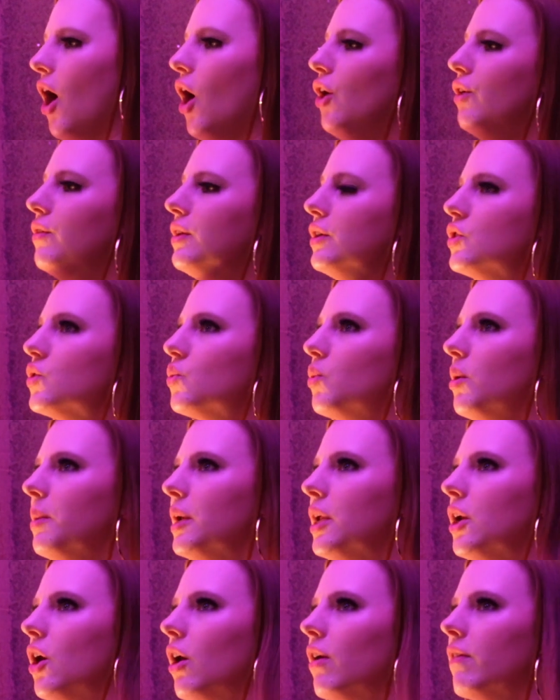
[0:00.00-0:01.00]
All these
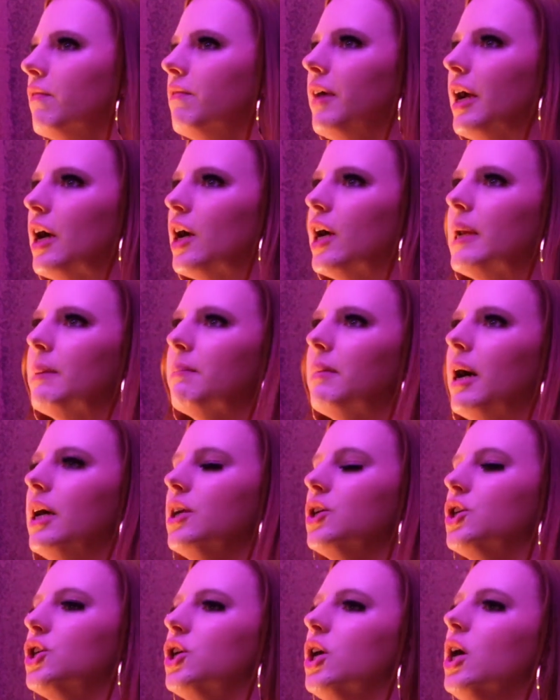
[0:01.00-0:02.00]
women are very
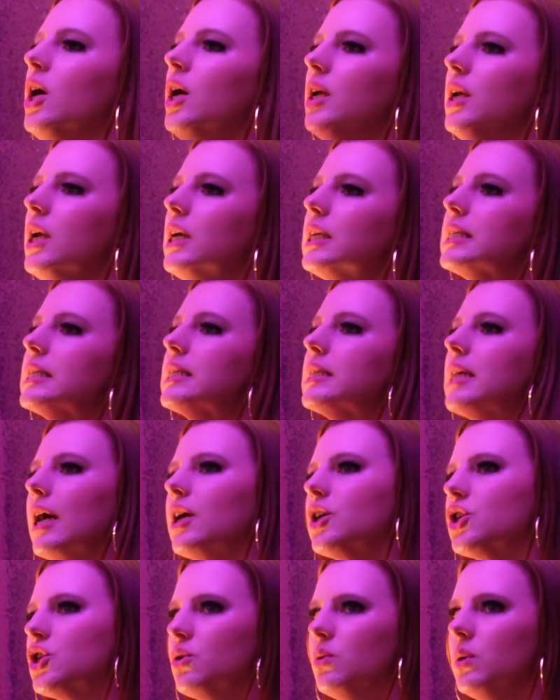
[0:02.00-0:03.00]
much not
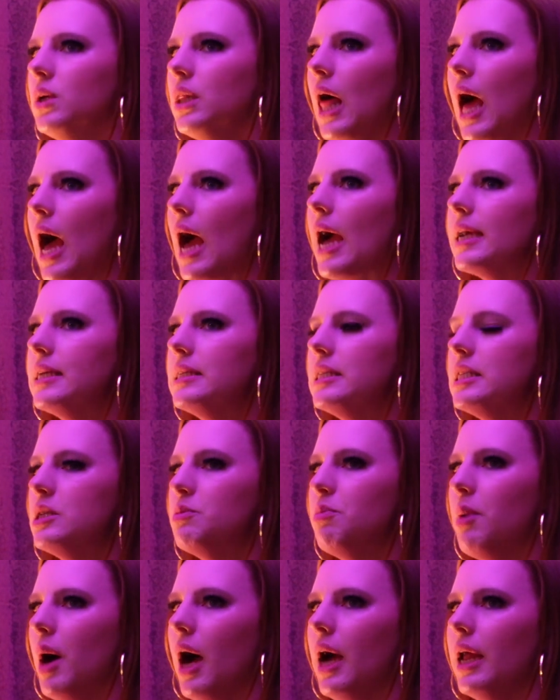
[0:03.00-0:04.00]
sexualized,
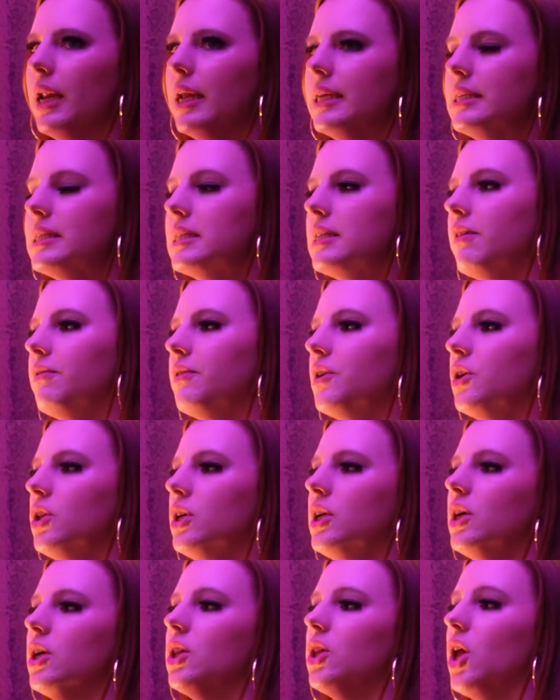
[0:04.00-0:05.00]
but it's
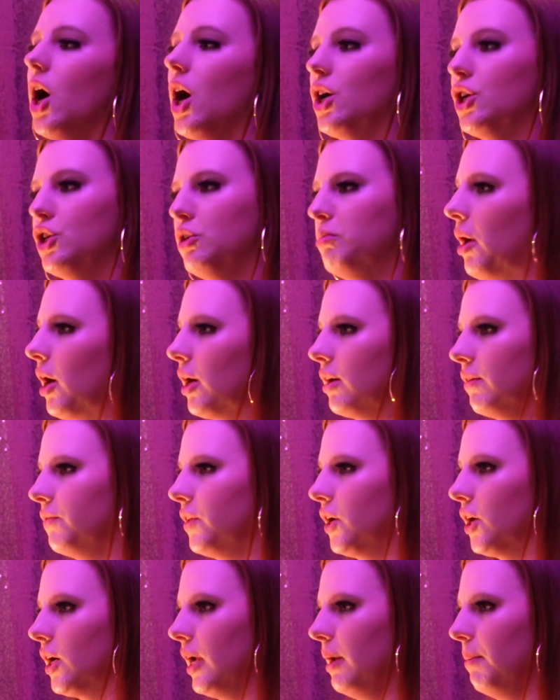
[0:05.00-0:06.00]
definitely a large part of
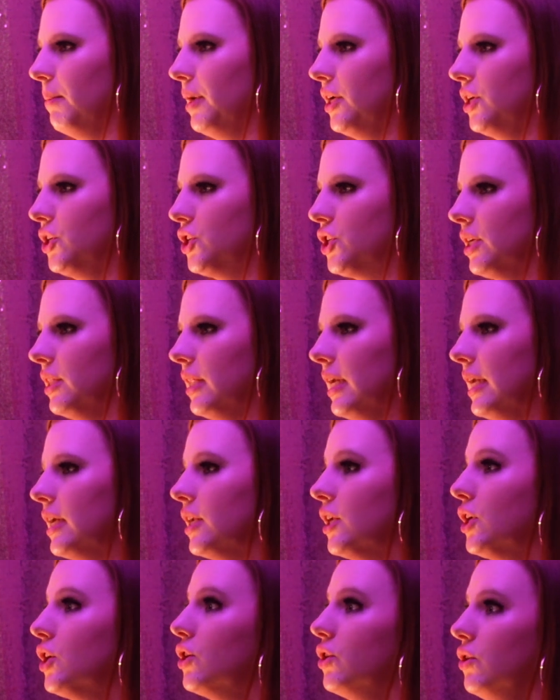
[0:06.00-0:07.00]
their image, and they
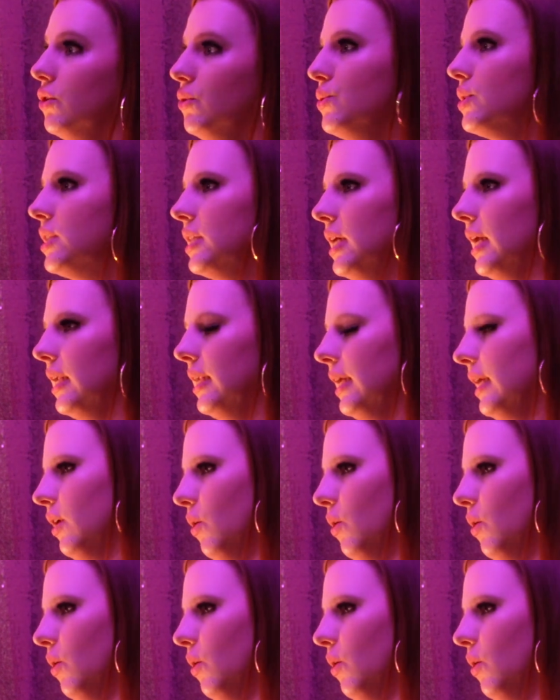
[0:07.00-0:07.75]
can use it in